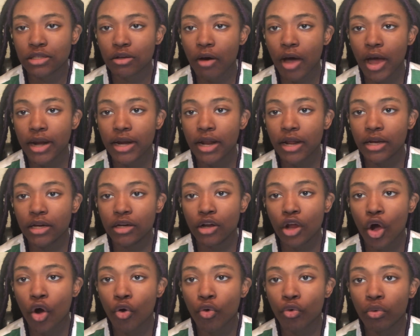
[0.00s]
So I didn't
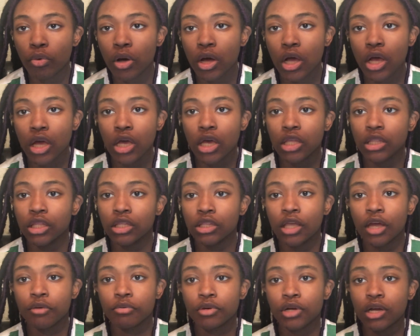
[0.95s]
know
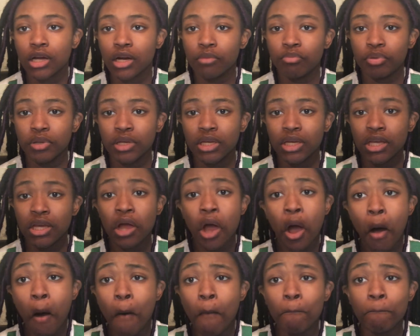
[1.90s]
that there were gonna be
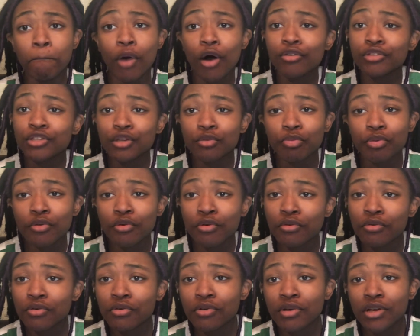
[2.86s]

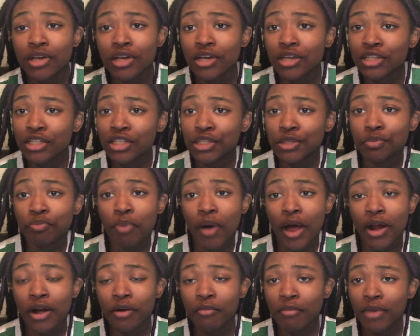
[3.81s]
multiple
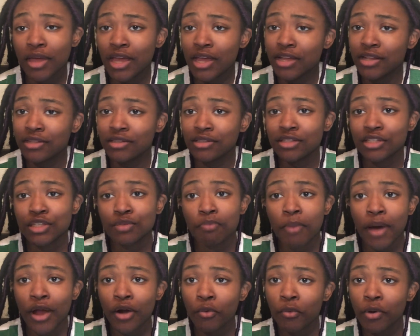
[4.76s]
Spider-Man,
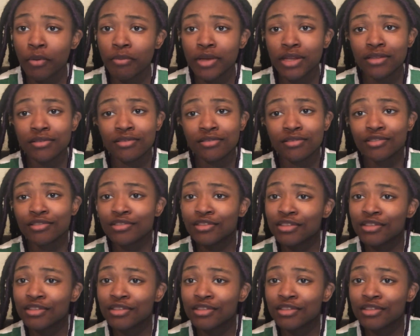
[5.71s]
Spider-Woman,